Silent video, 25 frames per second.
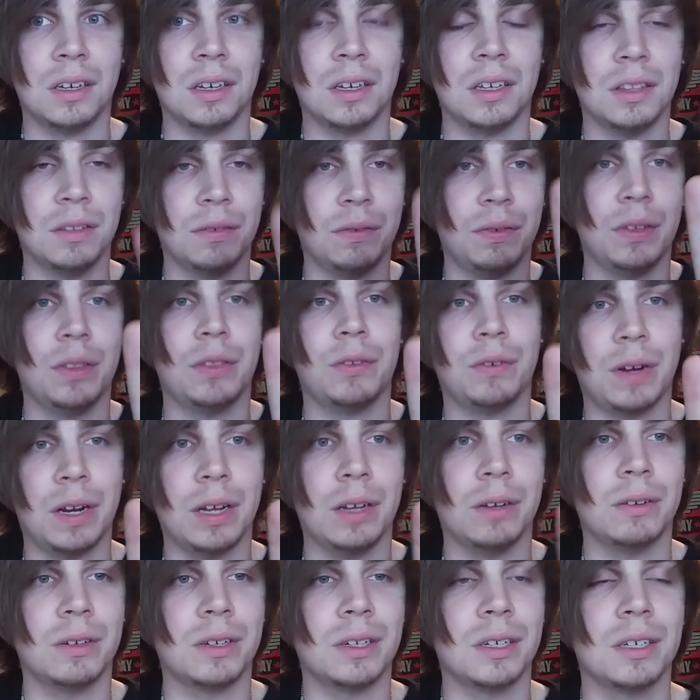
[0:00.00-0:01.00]
5th
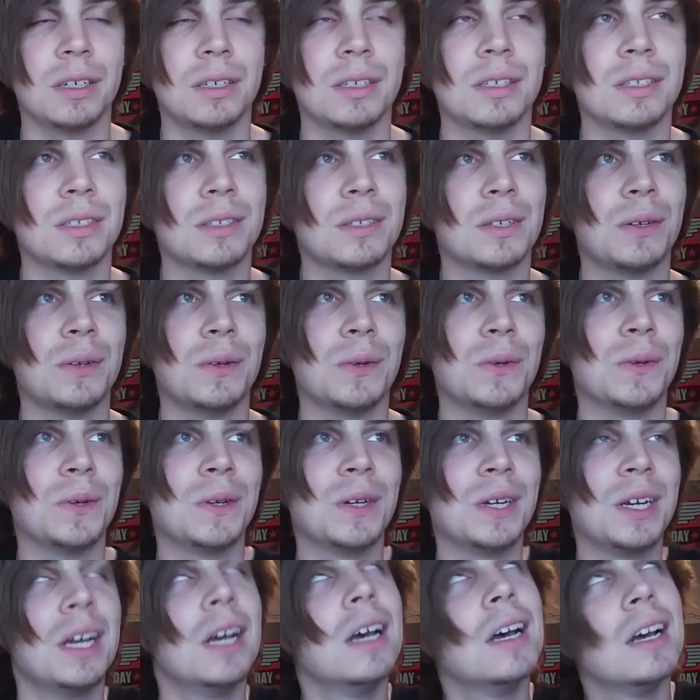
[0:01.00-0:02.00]
round, so
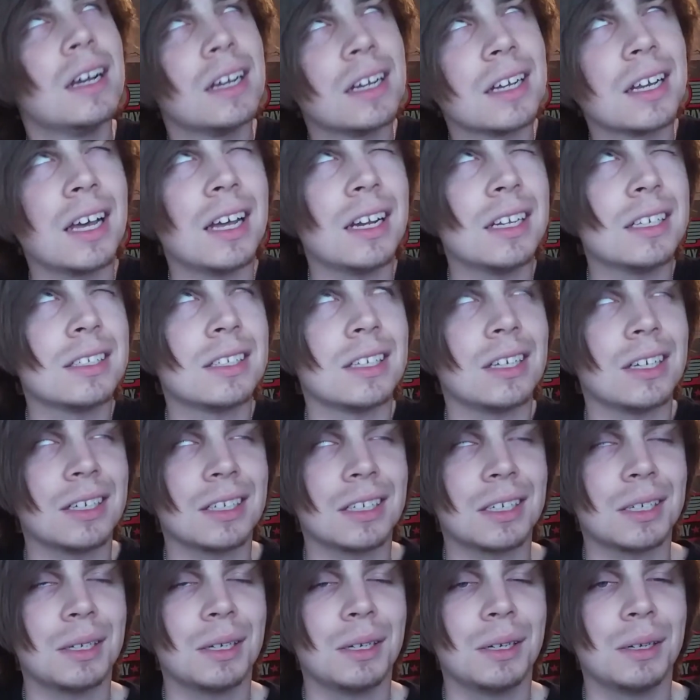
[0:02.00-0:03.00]
kind of
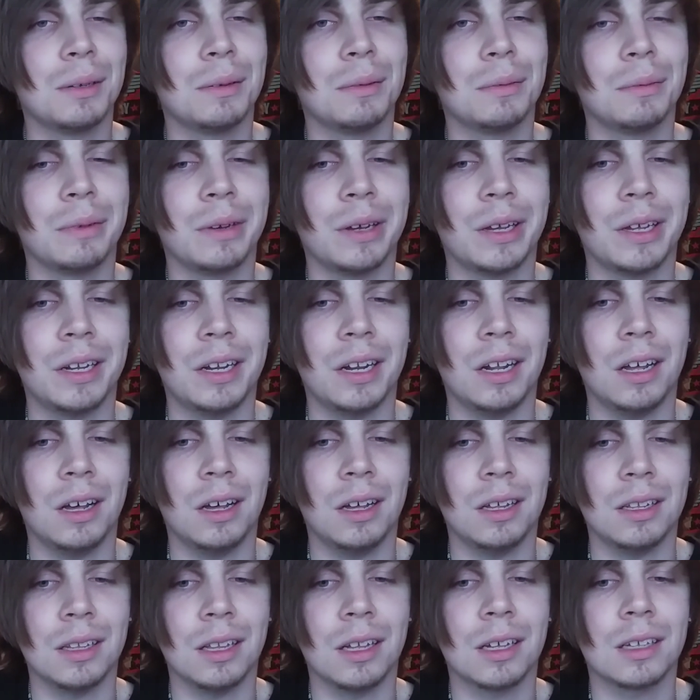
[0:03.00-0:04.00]
sucked. But
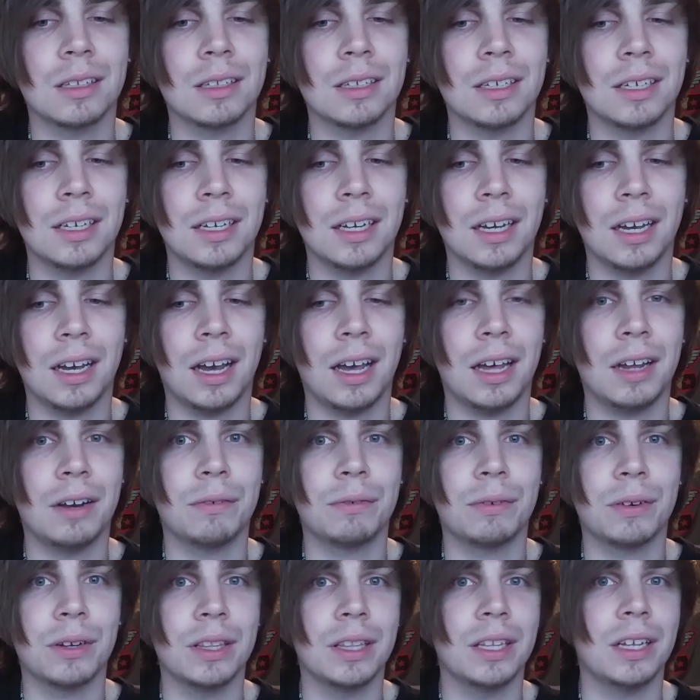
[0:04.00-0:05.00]
luckily, I had a
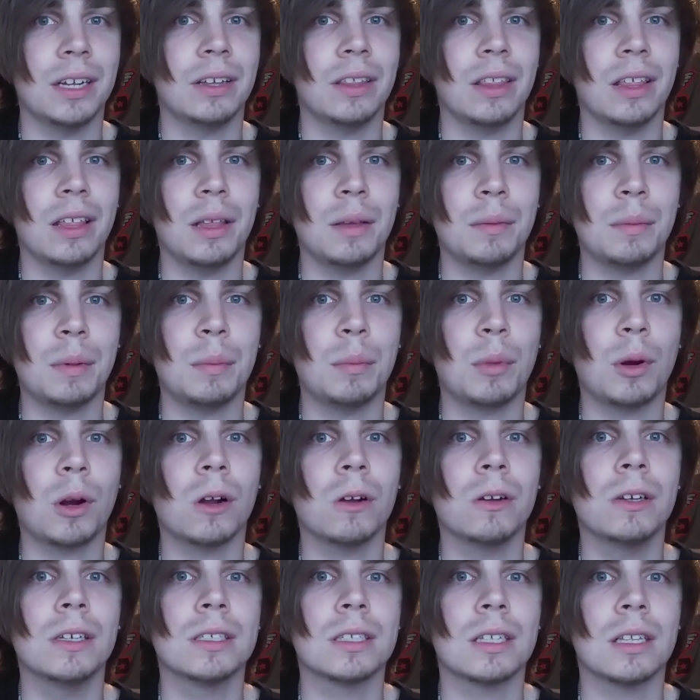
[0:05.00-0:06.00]
friend there that let me
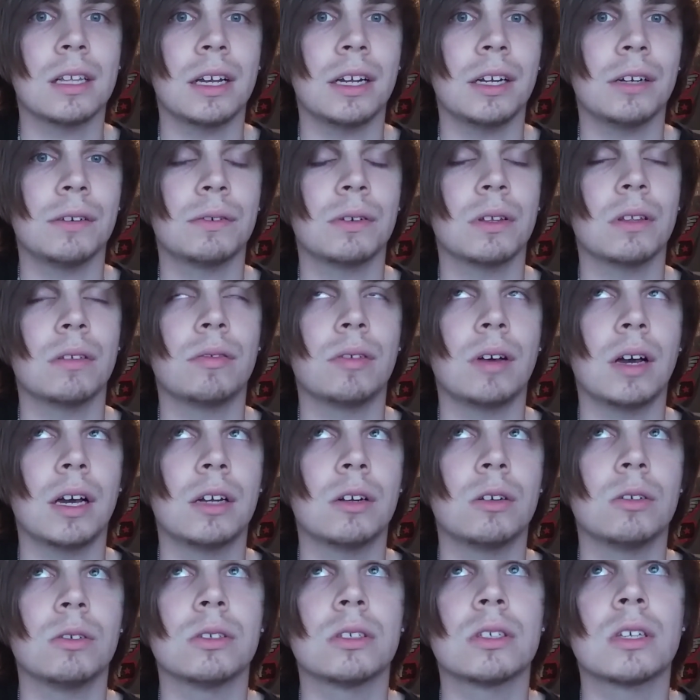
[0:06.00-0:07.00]
borrow his layer for the
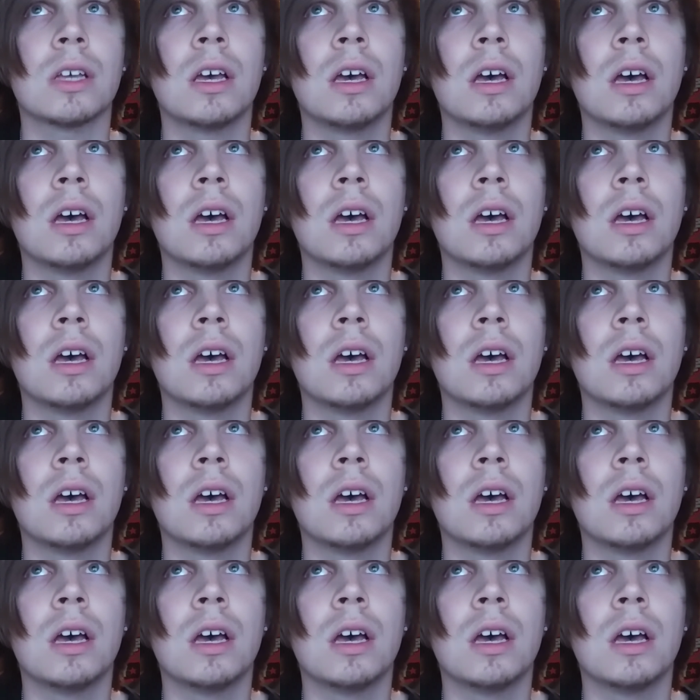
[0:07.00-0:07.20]
finals.